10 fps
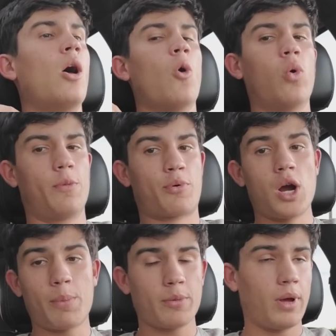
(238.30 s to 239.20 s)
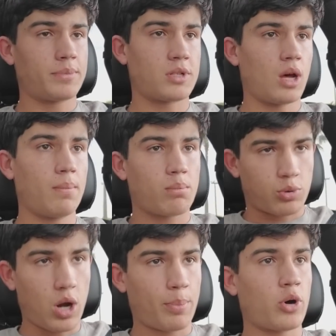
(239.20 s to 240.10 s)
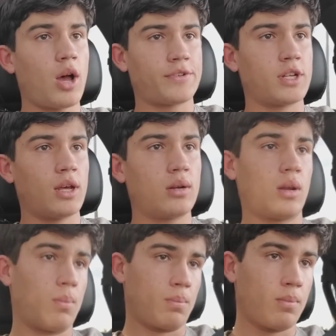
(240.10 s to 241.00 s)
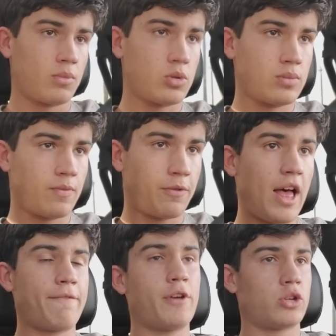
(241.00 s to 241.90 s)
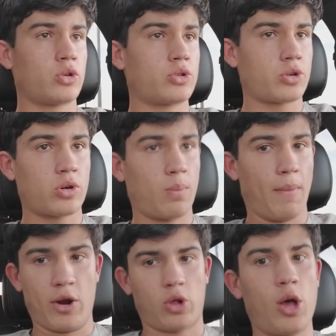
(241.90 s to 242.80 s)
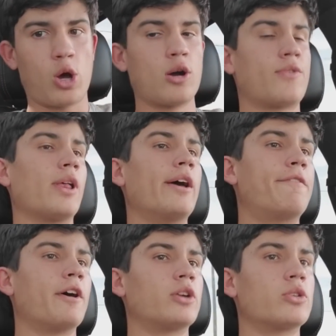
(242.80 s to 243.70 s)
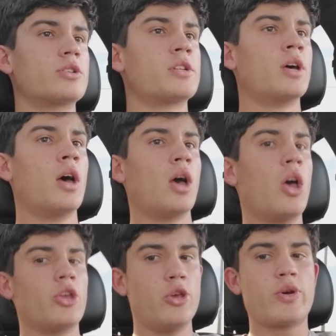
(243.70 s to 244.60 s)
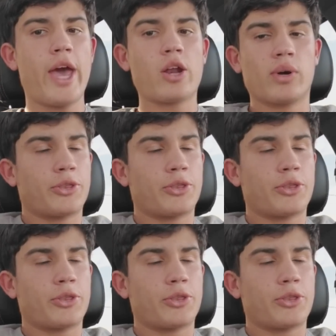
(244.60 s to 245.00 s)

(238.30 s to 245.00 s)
With proper bump stop, proper offset, and flat fenders or metal cloak overline fenders, you can run